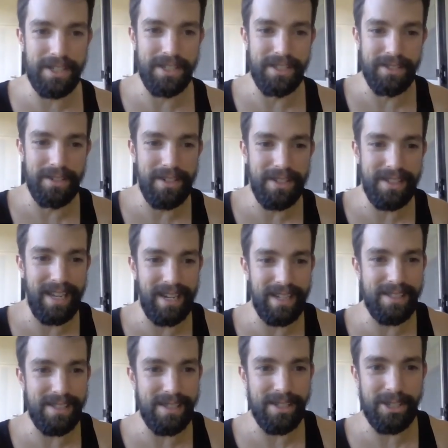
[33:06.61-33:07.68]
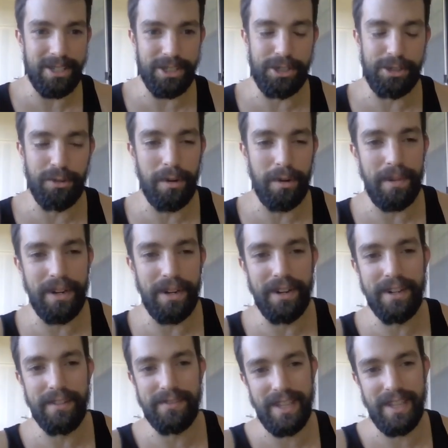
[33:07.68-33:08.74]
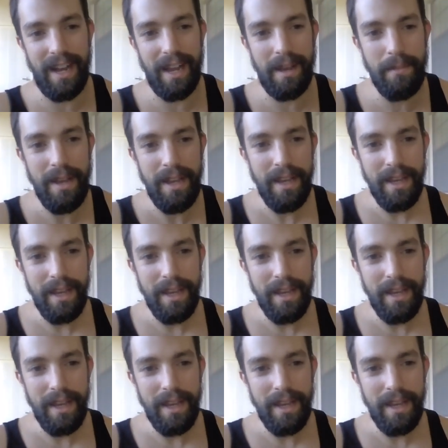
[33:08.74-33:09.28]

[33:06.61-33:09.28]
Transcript: because 30 seconds is such a short period of time.